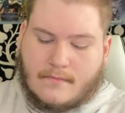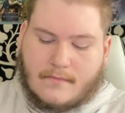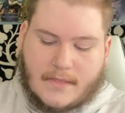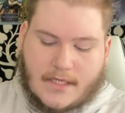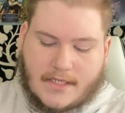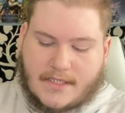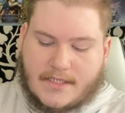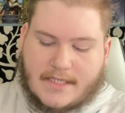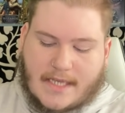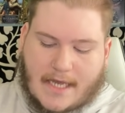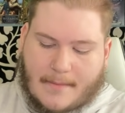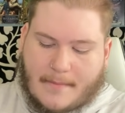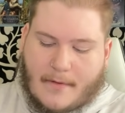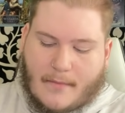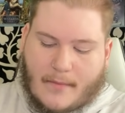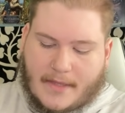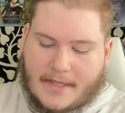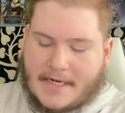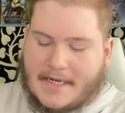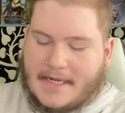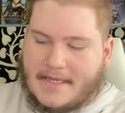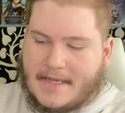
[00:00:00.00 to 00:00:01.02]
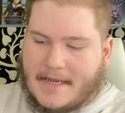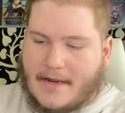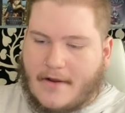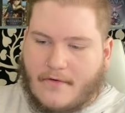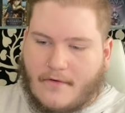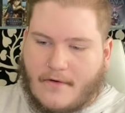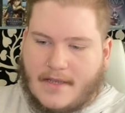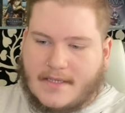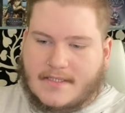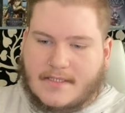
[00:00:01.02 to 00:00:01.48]
They just got to be willing to take
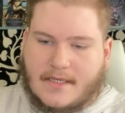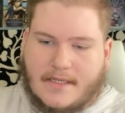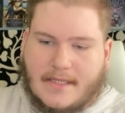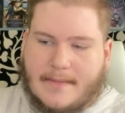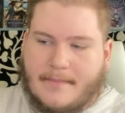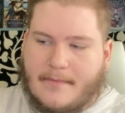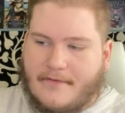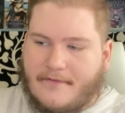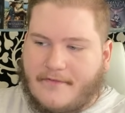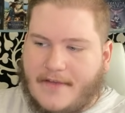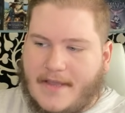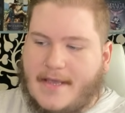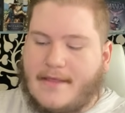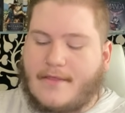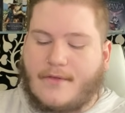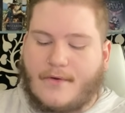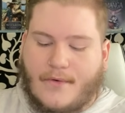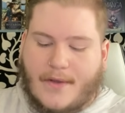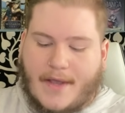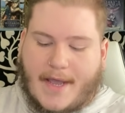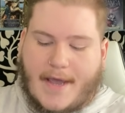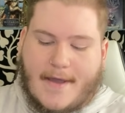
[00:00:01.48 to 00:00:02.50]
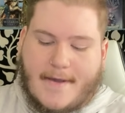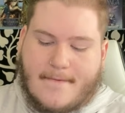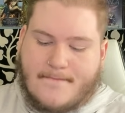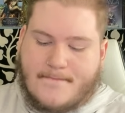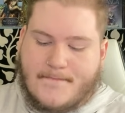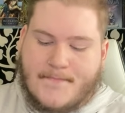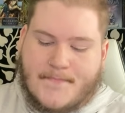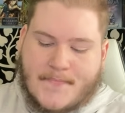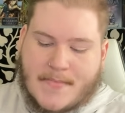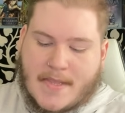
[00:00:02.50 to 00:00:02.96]
a risk, a leap of faith, okay?
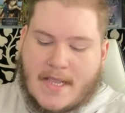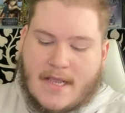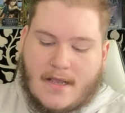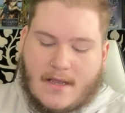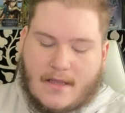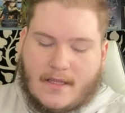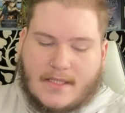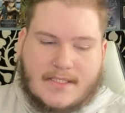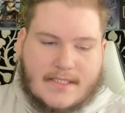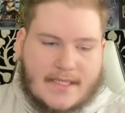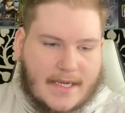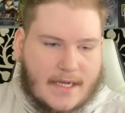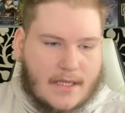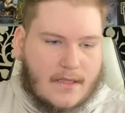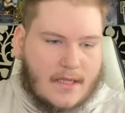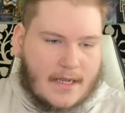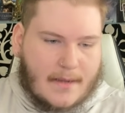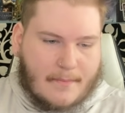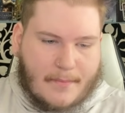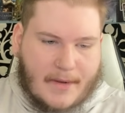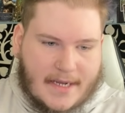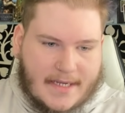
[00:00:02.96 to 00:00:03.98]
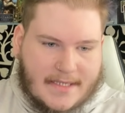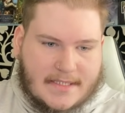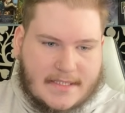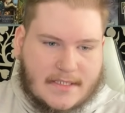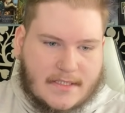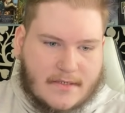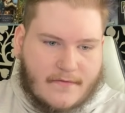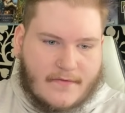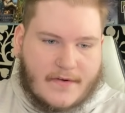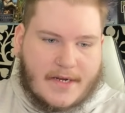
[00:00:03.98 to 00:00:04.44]
Let's take a look at
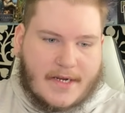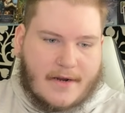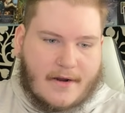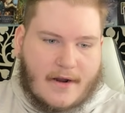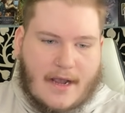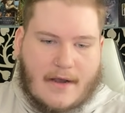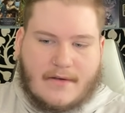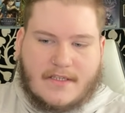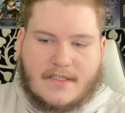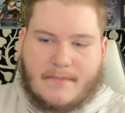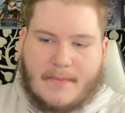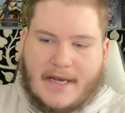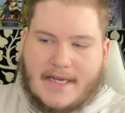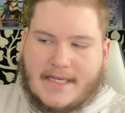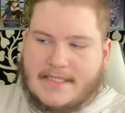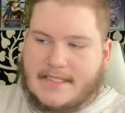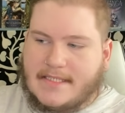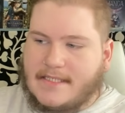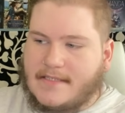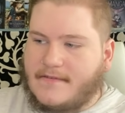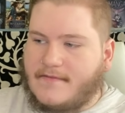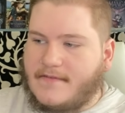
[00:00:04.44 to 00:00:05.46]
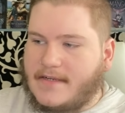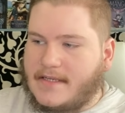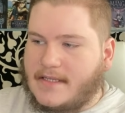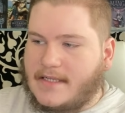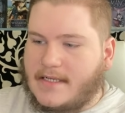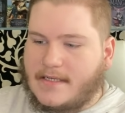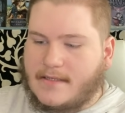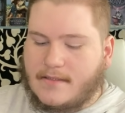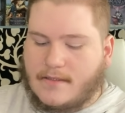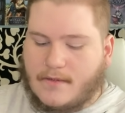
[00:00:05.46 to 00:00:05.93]
Pisces over here. How is Pisces
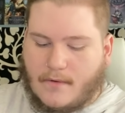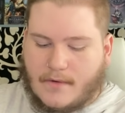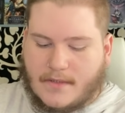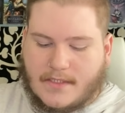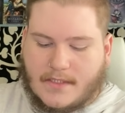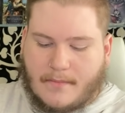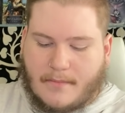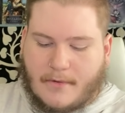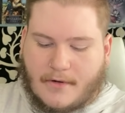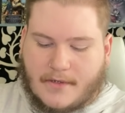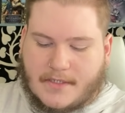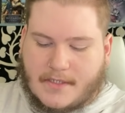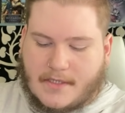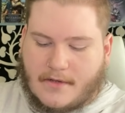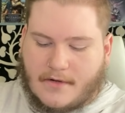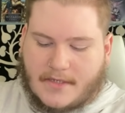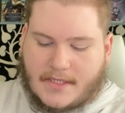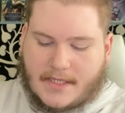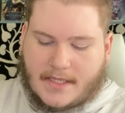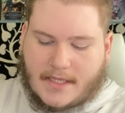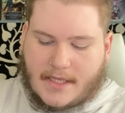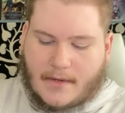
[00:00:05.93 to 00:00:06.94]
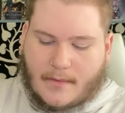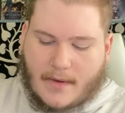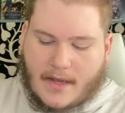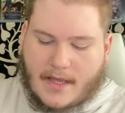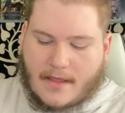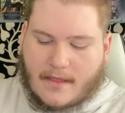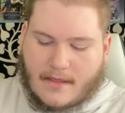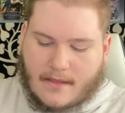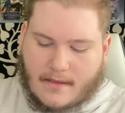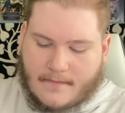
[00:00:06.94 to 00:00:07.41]
feeling towards the person they're dealing
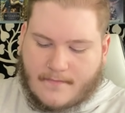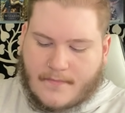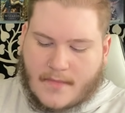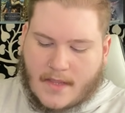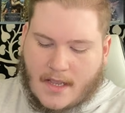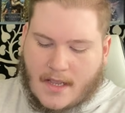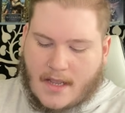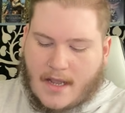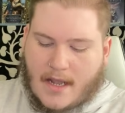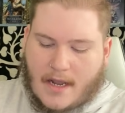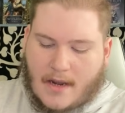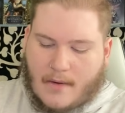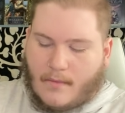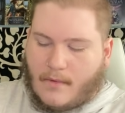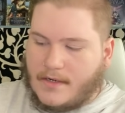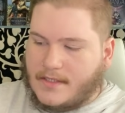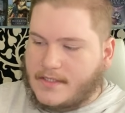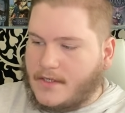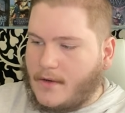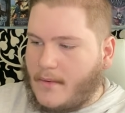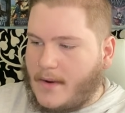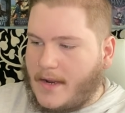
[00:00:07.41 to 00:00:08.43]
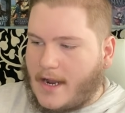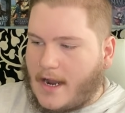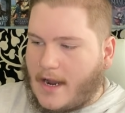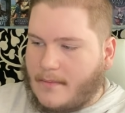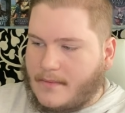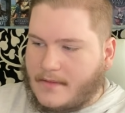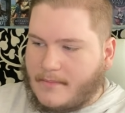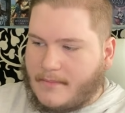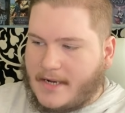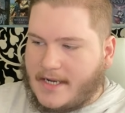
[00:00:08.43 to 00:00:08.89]
with? And what is going
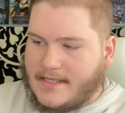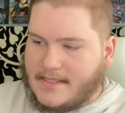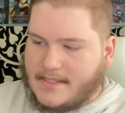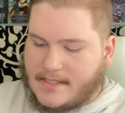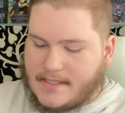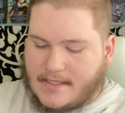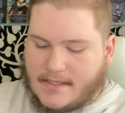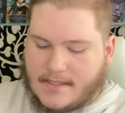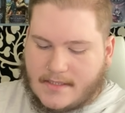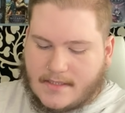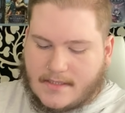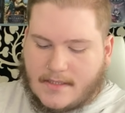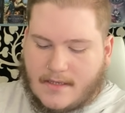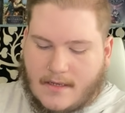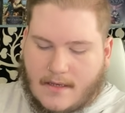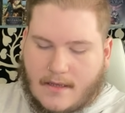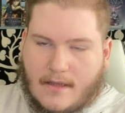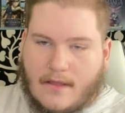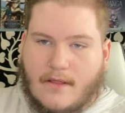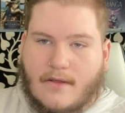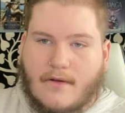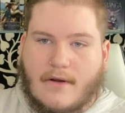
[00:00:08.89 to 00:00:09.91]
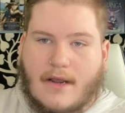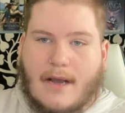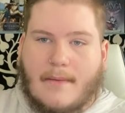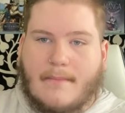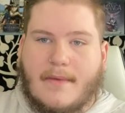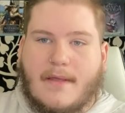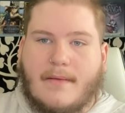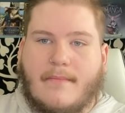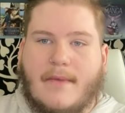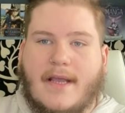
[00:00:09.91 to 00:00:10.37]
on with Pisces
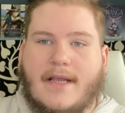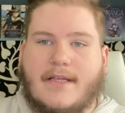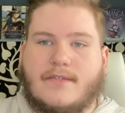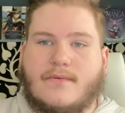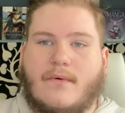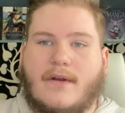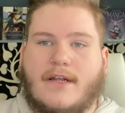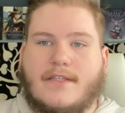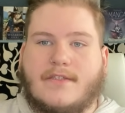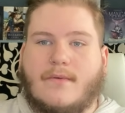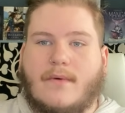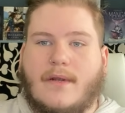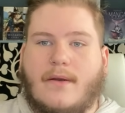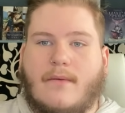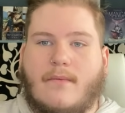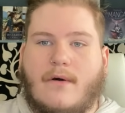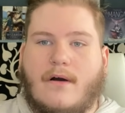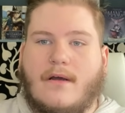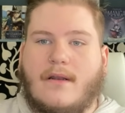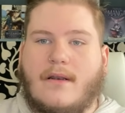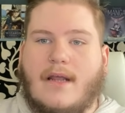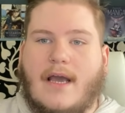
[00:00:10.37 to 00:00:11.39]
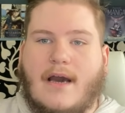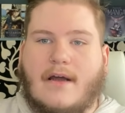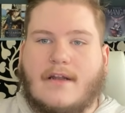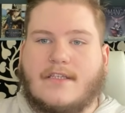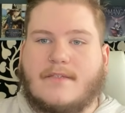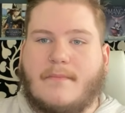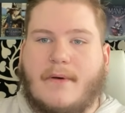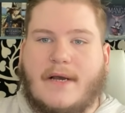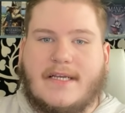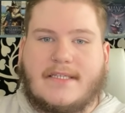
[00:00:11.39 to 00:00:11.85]
throughout mid May twenty twenty-one? How
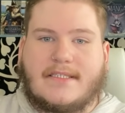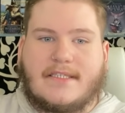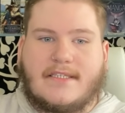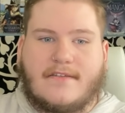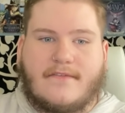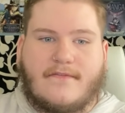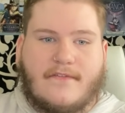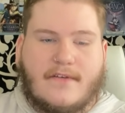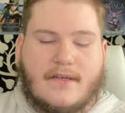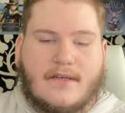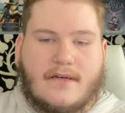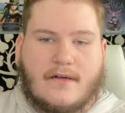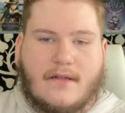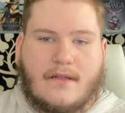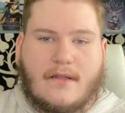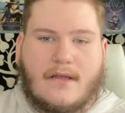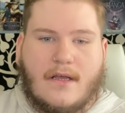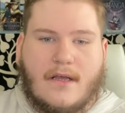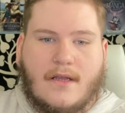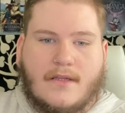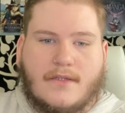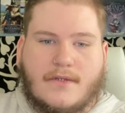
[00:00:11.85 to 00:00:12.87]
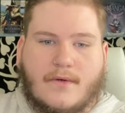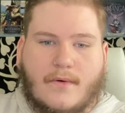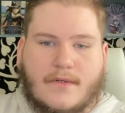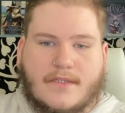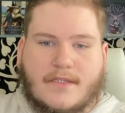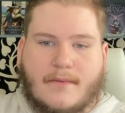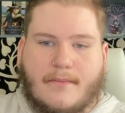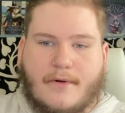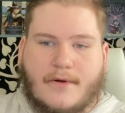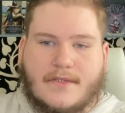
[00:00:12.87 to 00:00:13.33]
does Pisces feel
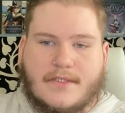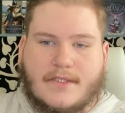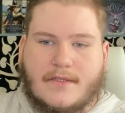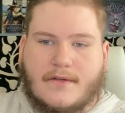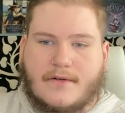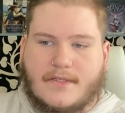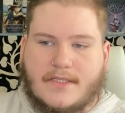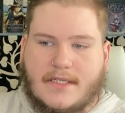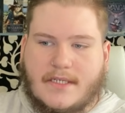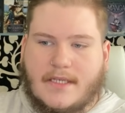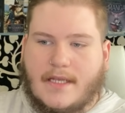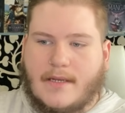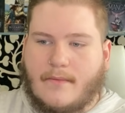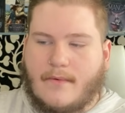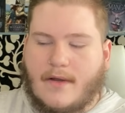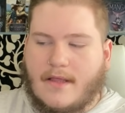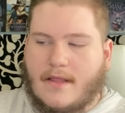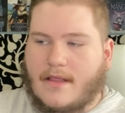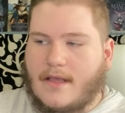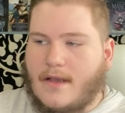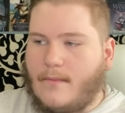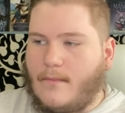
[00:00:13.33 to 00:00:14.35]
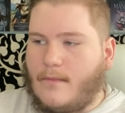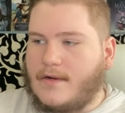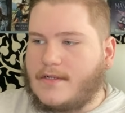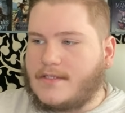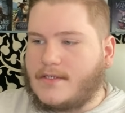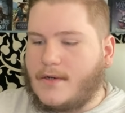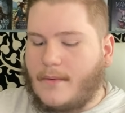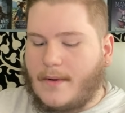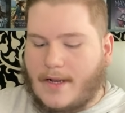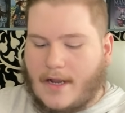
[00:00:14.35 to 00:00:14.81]
towards the person they're dealing with? And what
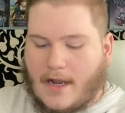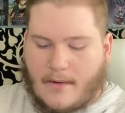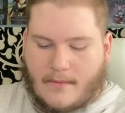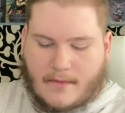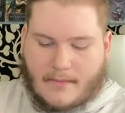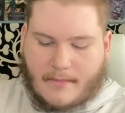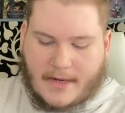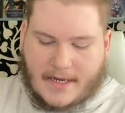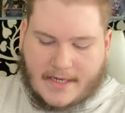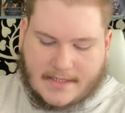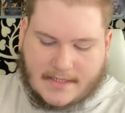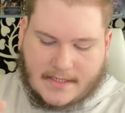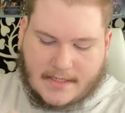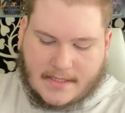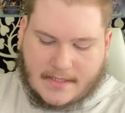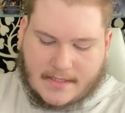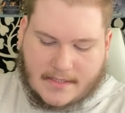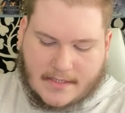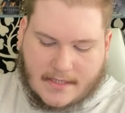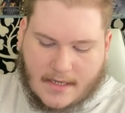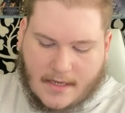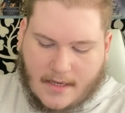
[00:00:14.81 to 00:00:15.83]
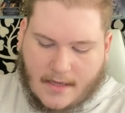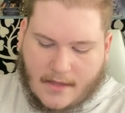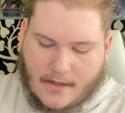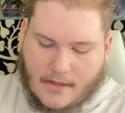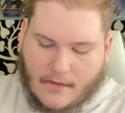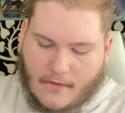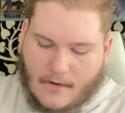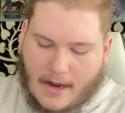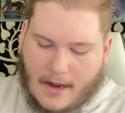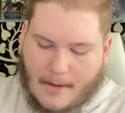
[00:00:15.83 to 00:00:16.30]
is going on with Pisces
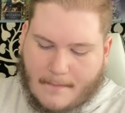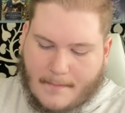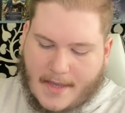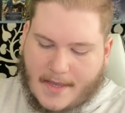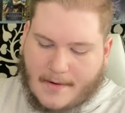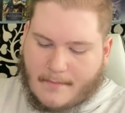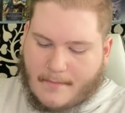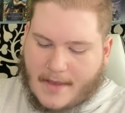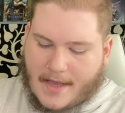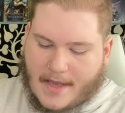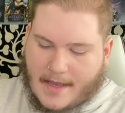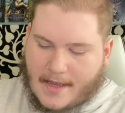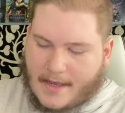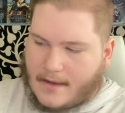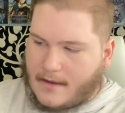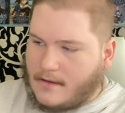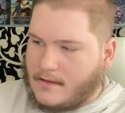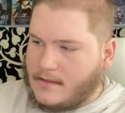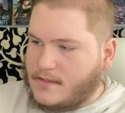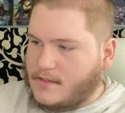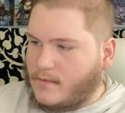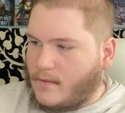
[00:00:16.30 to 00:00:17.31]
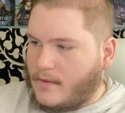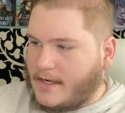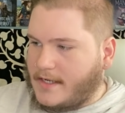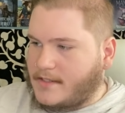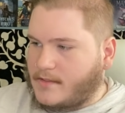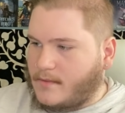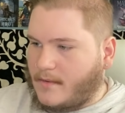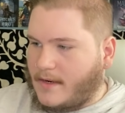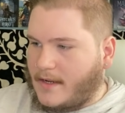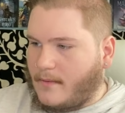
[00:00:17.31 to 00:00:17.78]
throughout mid May
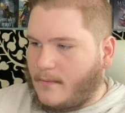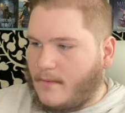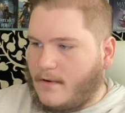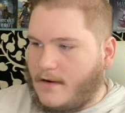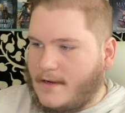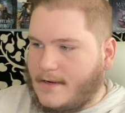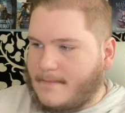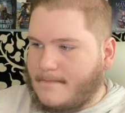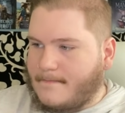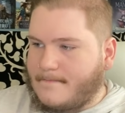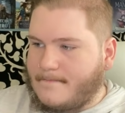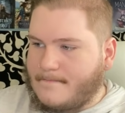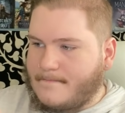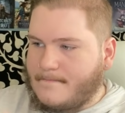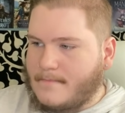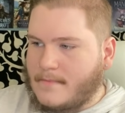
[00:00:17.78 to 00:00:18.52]
twenty twenty-one?